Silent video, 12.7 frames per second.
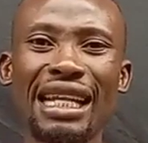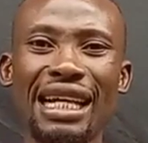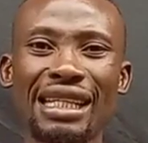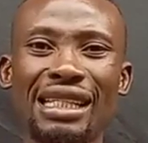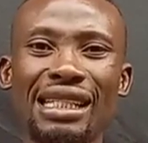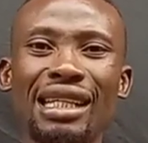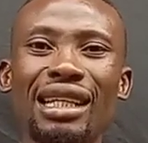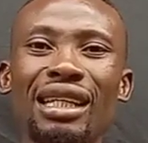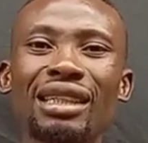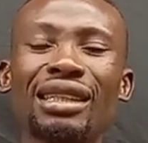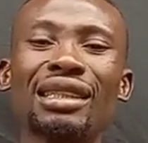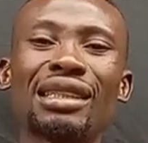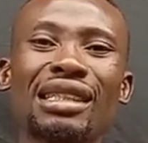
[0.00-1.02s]
that
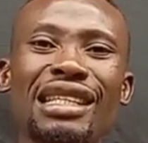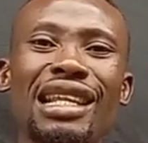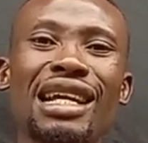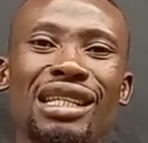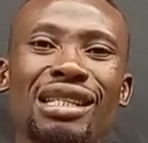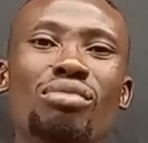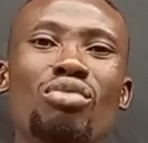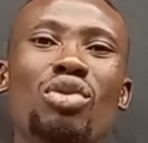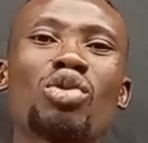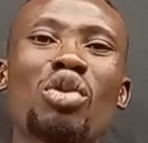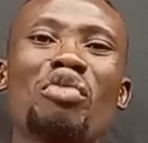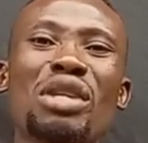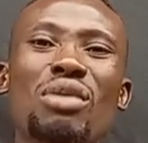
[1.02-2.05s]
this nest,
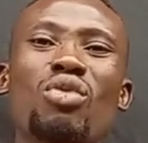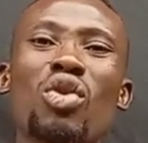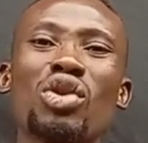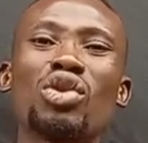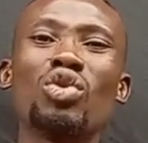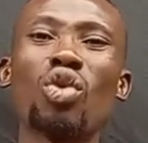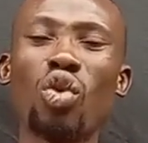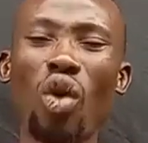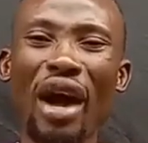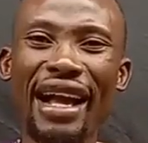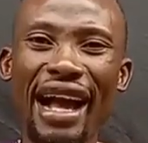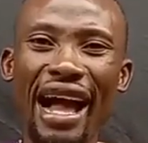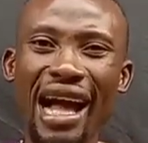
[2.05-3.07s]
most of them was no
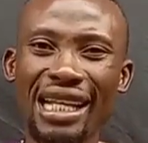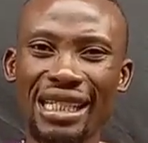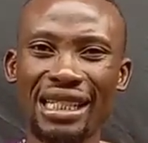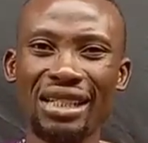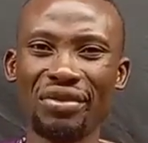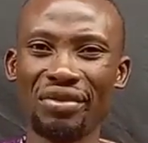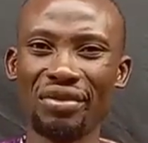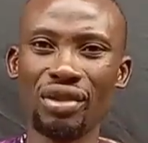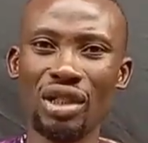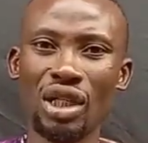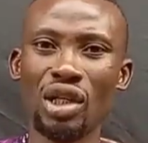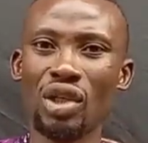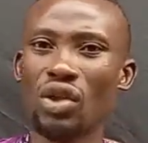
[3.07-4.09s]
longer active.
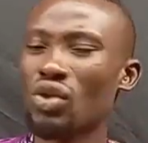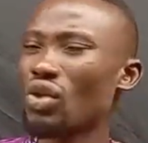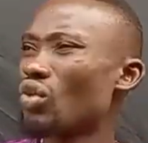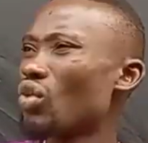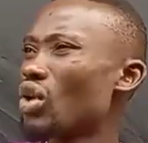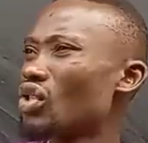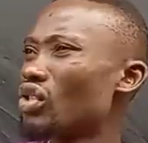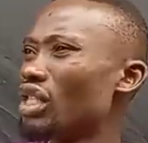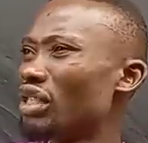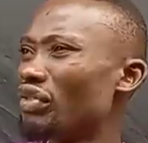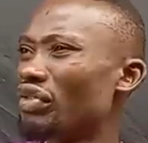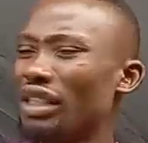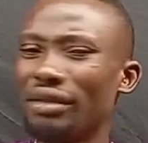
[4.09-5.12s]
Some wasn't
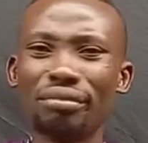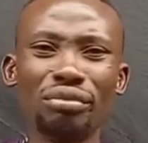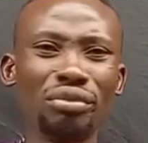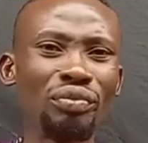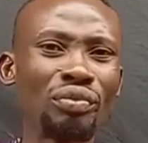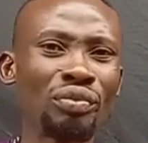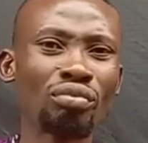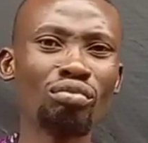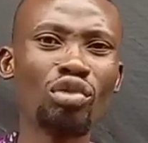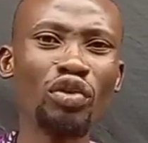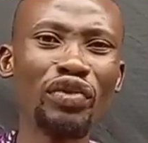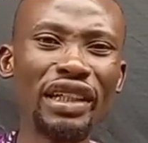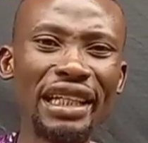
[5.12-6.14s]
even
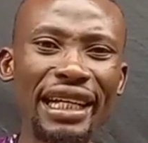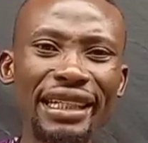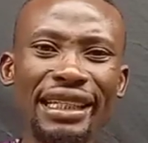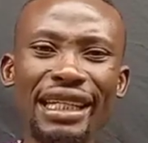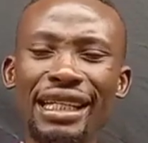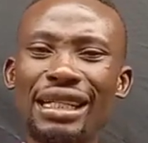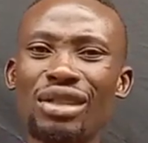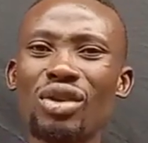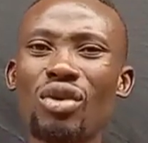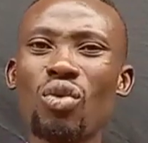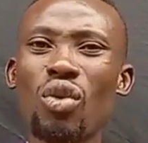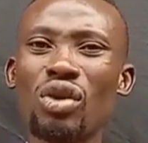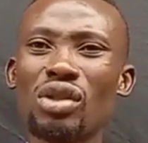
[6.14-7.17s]
moving again.
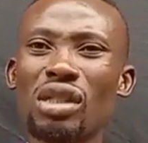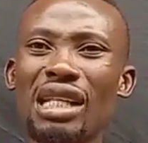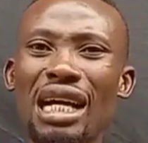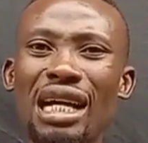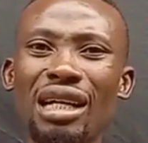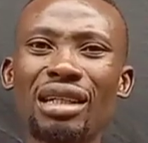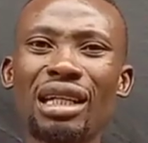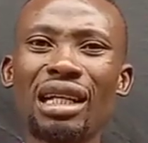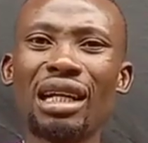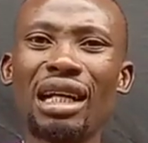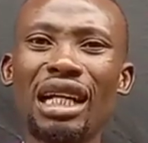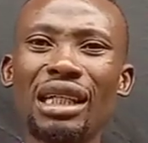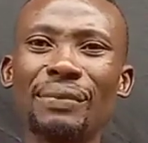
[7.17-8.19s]
Some was now
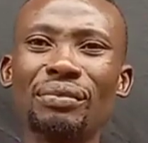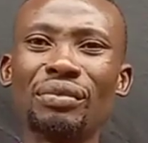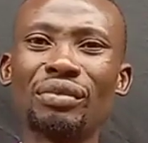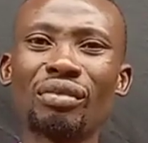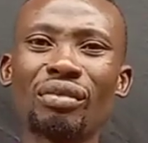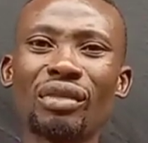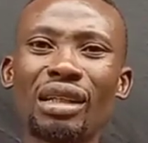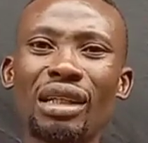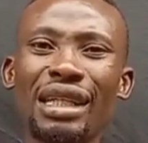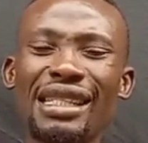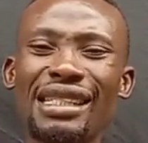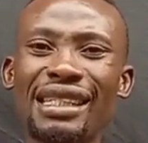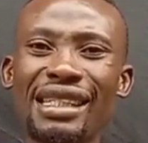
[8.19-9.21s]

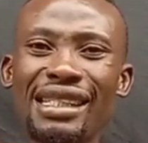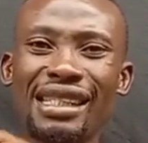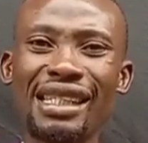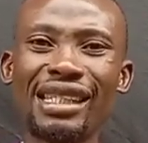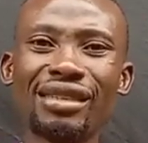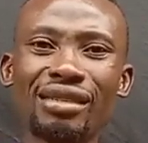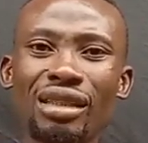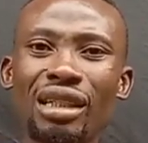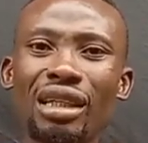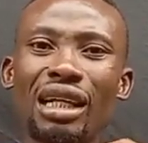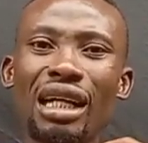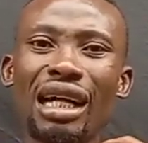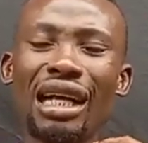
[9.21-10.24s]
excreting
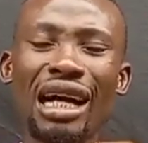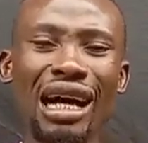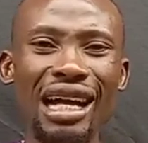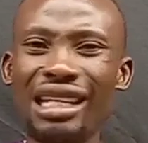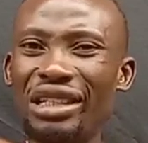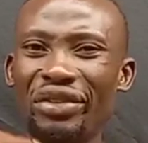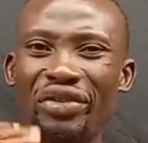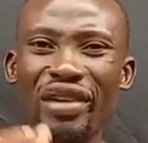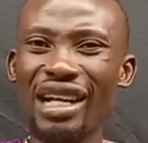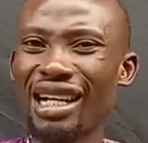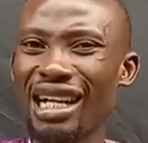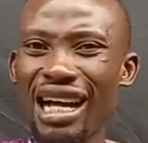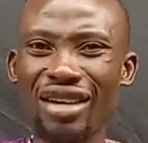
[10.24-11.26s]
a
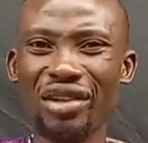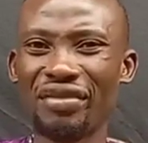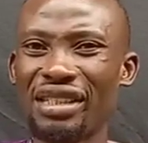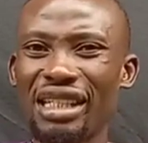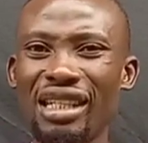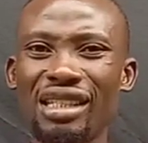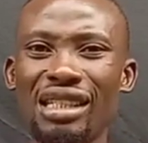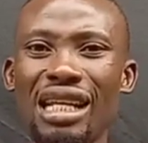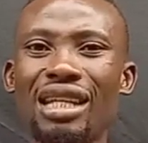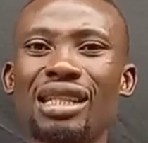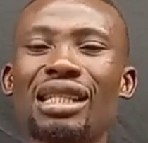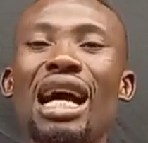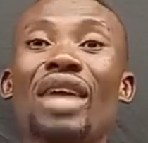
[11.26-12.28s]
different kind of things,
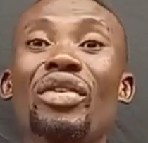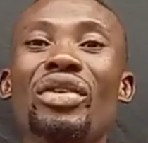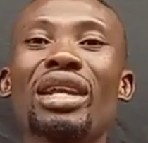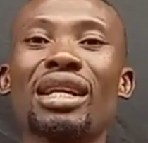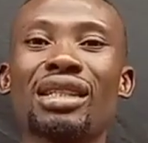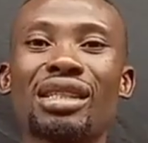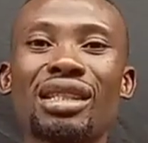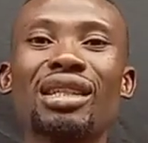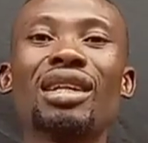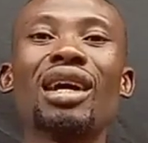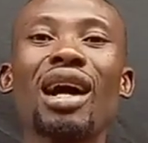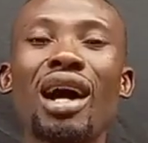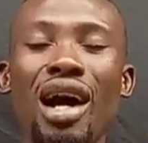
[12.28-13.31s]
and I knew that
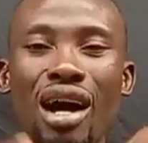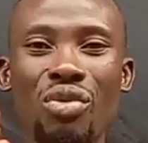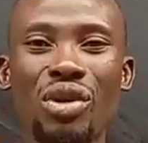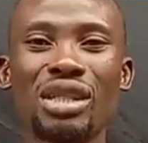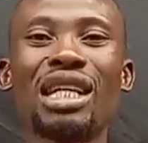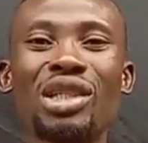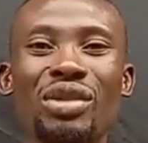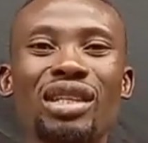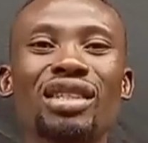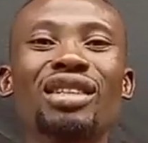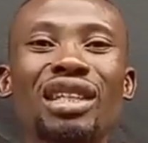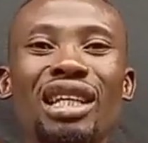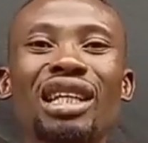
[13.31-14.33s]
I was actually